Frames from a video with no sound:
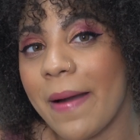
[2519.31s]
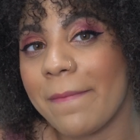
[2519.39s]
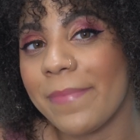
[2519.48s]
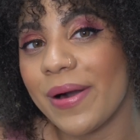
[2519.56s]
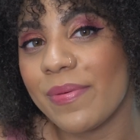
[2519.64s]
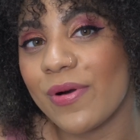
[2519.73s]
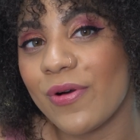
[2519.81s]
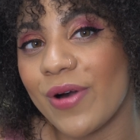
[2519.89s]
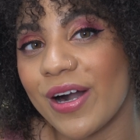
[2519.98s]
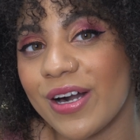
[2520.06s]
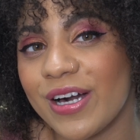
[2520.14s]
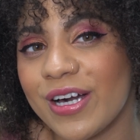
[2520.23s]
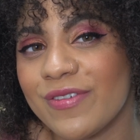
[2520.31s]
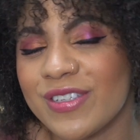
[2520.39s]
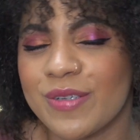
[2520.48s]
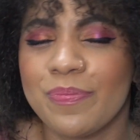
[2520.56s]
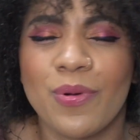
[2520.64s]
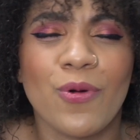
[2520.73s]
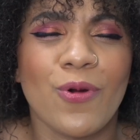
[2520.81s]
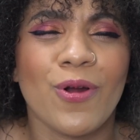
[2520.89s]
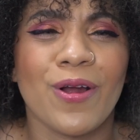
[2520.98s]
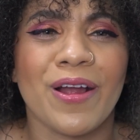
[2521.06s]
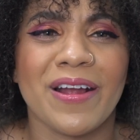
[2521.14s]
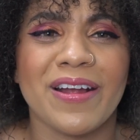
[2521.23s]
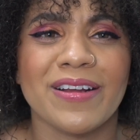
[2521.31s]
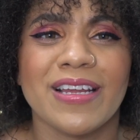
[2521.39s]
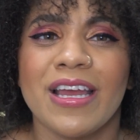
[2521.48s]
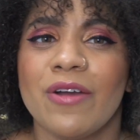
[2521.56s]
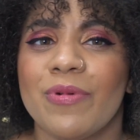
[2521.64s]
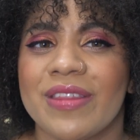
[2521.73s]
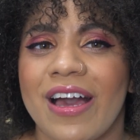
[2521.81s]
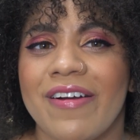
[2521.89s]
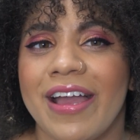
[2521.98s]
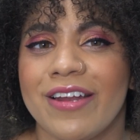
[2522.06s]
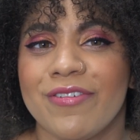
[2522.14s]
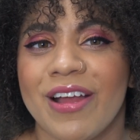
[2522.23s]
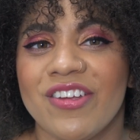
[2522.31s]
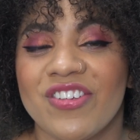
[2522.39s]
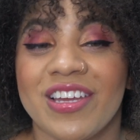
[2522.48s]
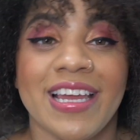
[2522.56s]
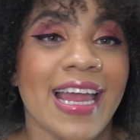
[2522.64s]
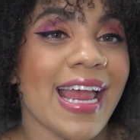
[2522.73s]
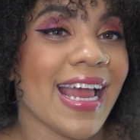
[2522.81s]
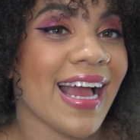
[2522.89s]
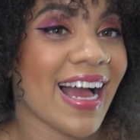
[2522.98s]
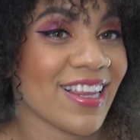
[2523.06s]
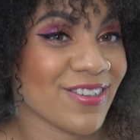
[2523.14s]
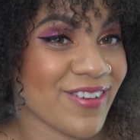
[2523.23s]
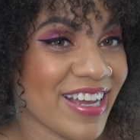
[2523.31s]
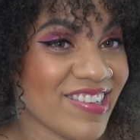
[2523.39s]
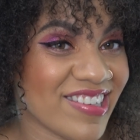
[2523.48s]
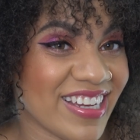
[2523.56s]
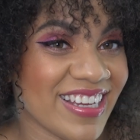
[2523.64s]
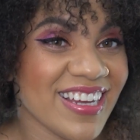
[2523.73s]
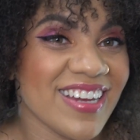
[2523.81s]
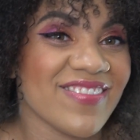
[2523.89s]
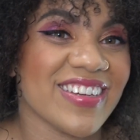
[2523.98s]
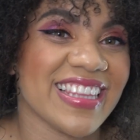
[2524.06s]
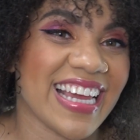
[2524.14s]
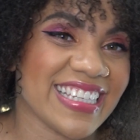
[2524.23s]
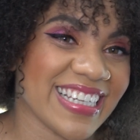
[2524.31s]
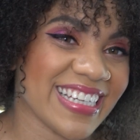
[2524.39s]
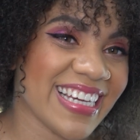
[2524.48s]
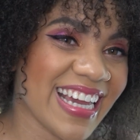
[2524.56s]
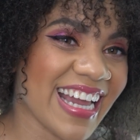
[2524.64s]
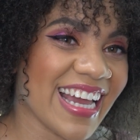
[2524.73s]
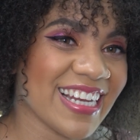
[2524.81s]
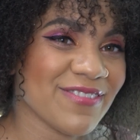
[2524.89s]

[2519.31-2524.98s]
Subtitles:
bubble of support without hateration and holleration. But thanks again